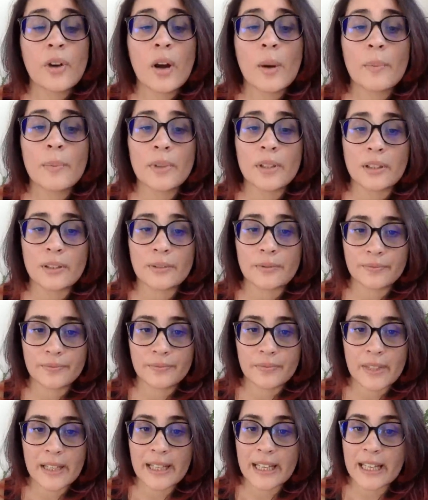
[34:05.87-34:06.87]
rumble
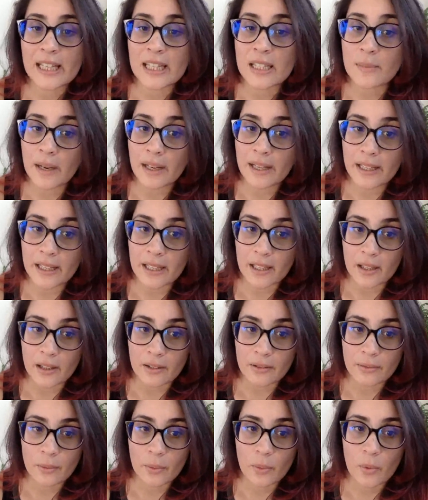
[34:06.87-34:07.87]
against my
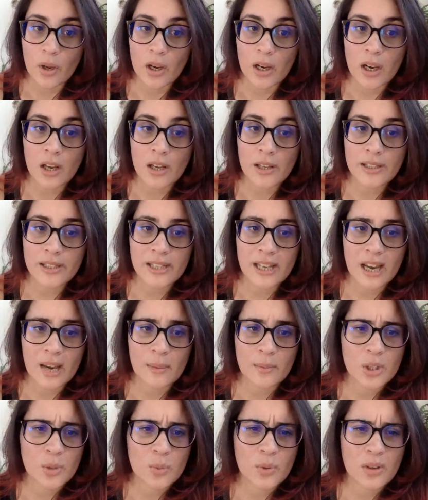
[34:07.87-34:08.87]
ear one last time.